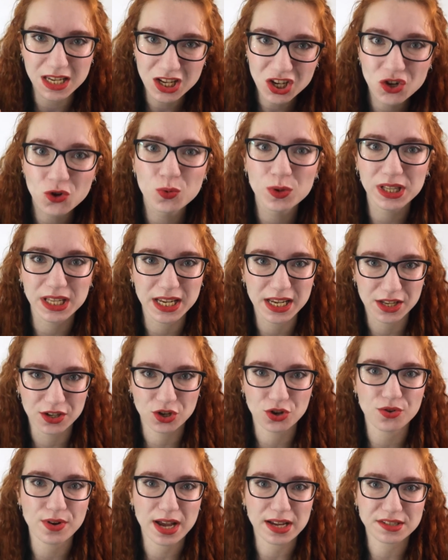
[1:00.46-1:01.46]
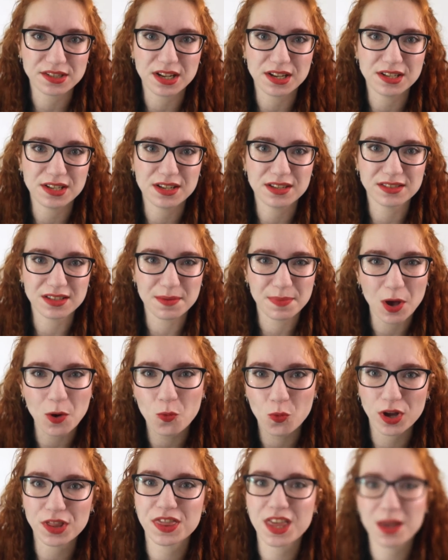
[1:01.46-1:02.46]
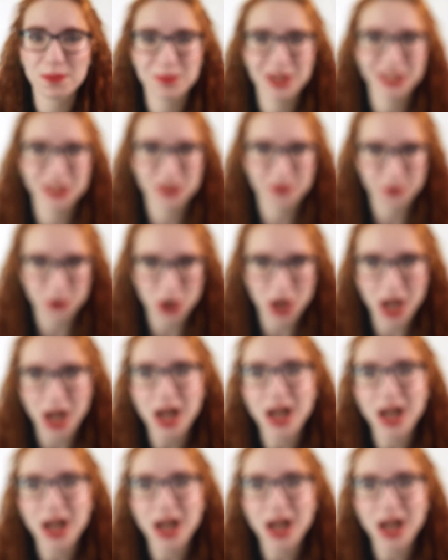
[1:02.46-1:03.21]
equally incorrect ideas about what that means for